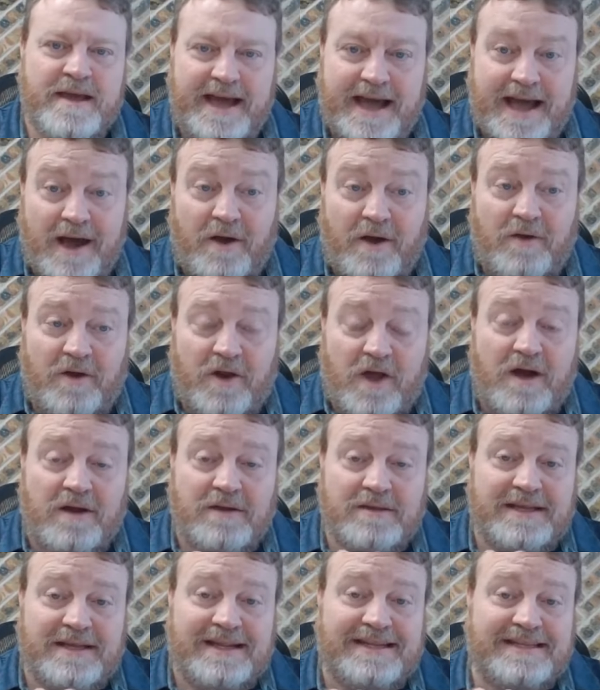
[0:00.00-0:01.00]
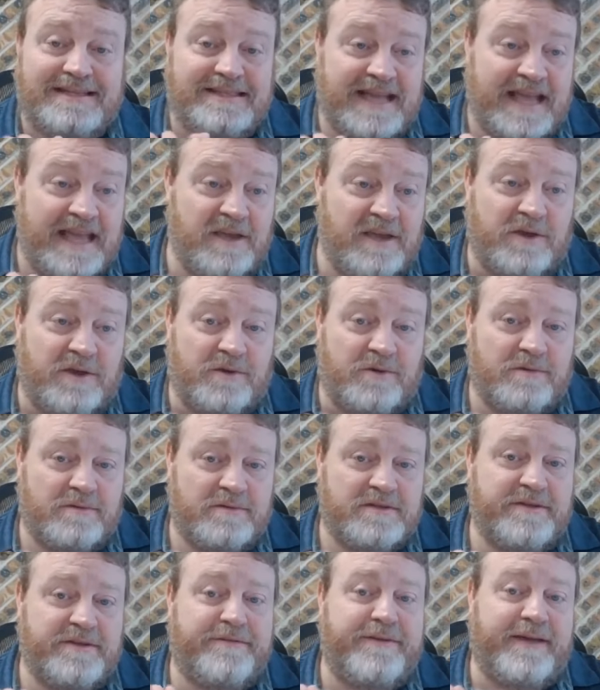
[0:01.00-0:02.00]
How long did it take you
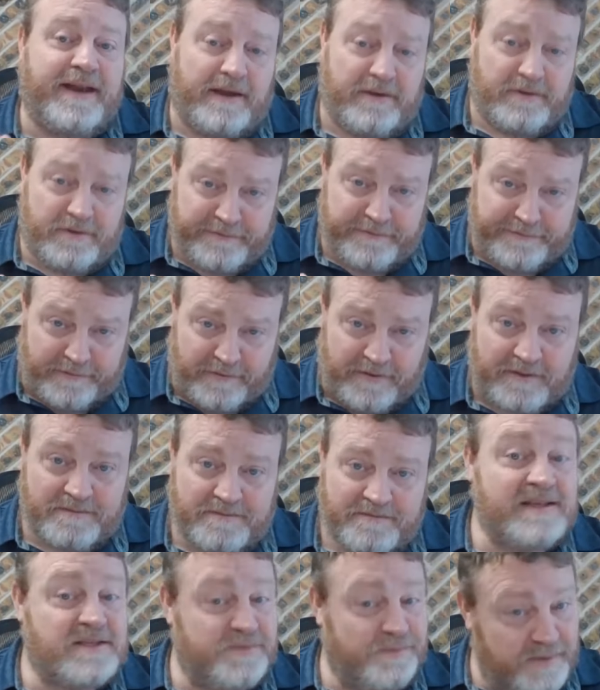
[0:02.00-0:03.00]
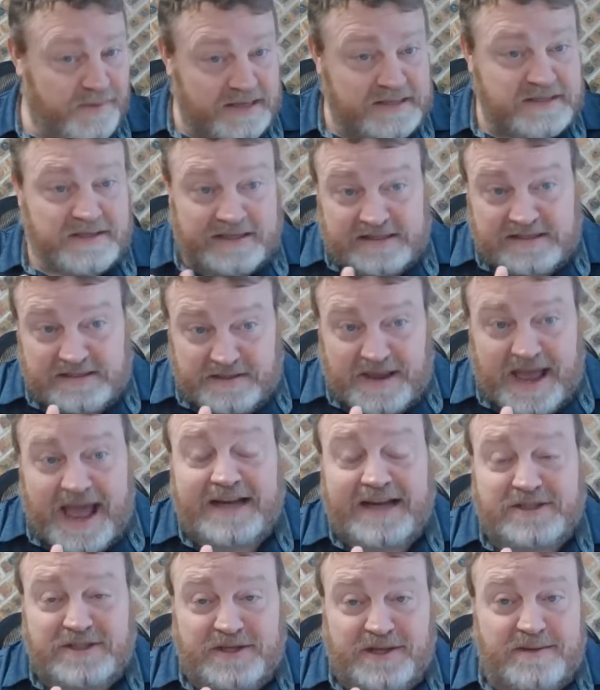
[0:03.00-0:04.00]
to fill out your form? Is it
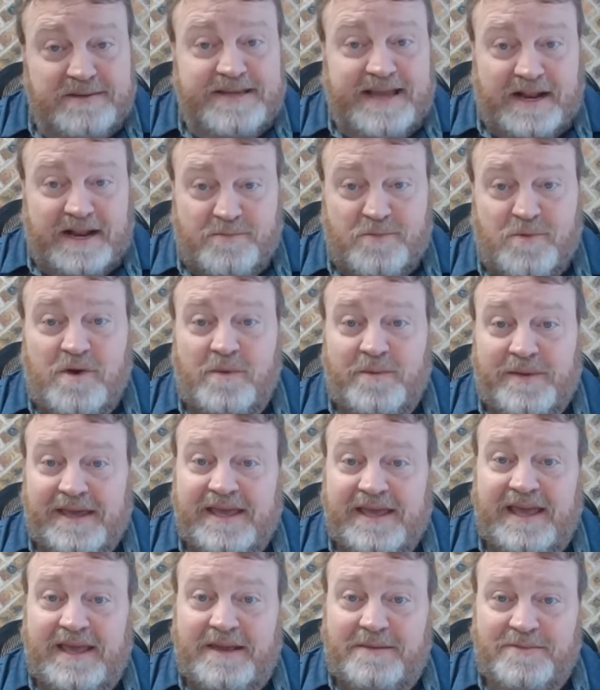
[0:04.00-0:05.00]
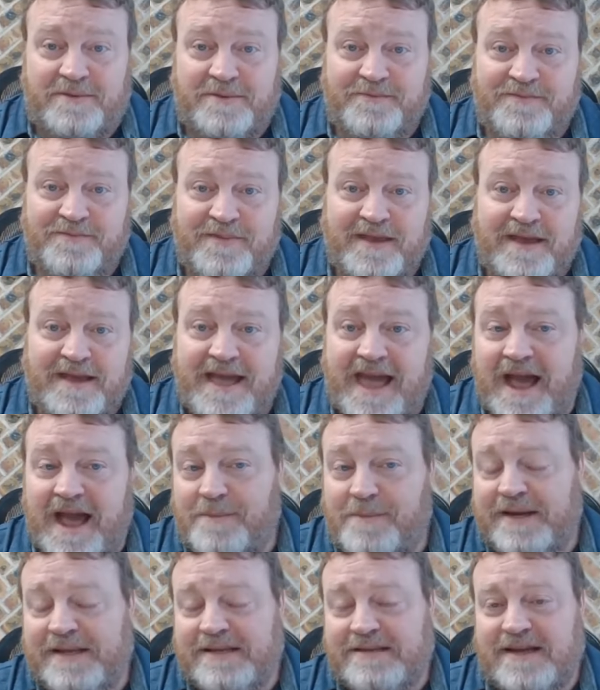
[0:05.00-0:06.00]
actually a data point we keep? How
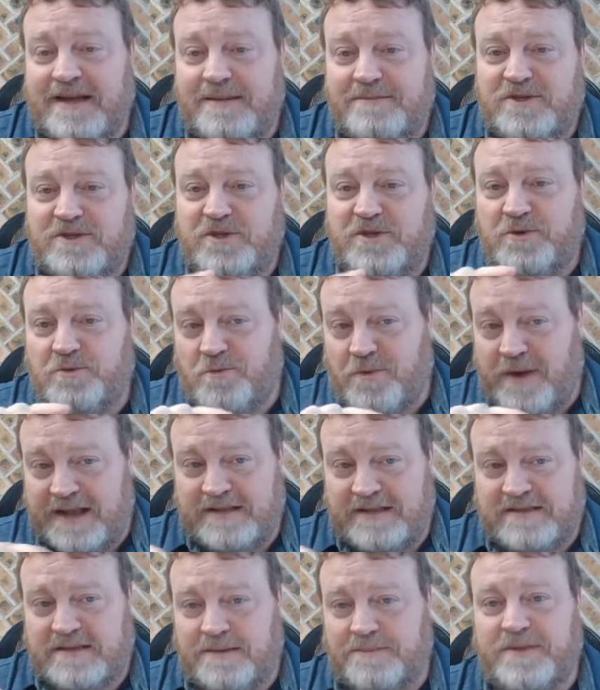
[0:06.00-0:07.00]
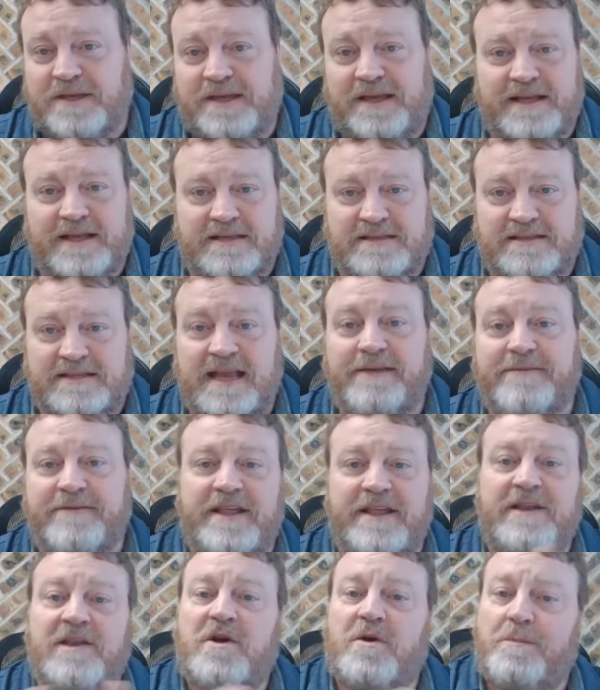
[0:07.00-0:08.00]
many times did you write something, hit save,
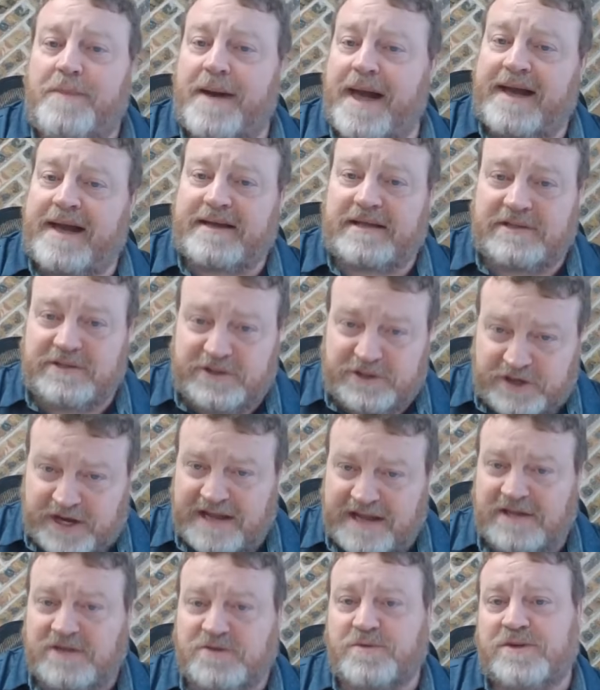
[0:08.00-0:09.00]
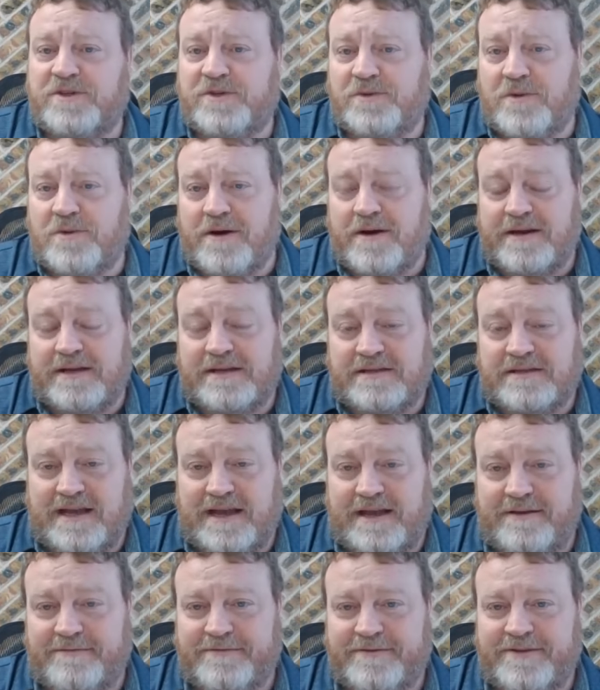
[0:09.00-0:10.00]
and then go back and change what you already
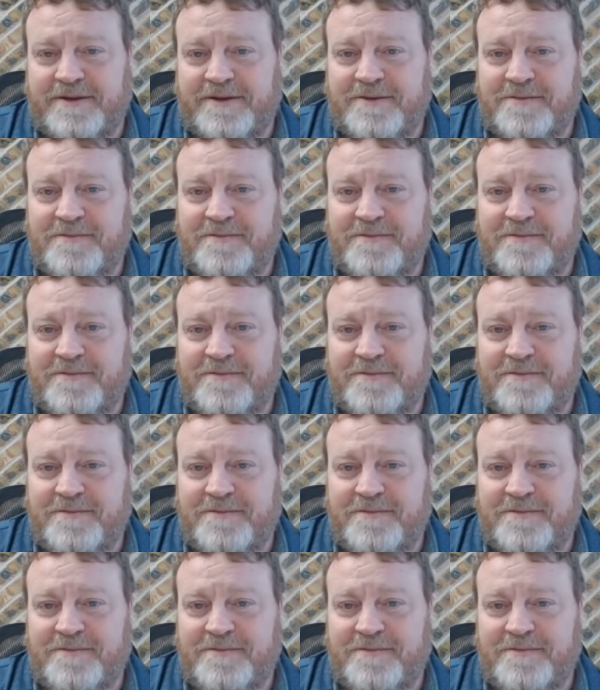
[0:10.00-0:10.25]
saved?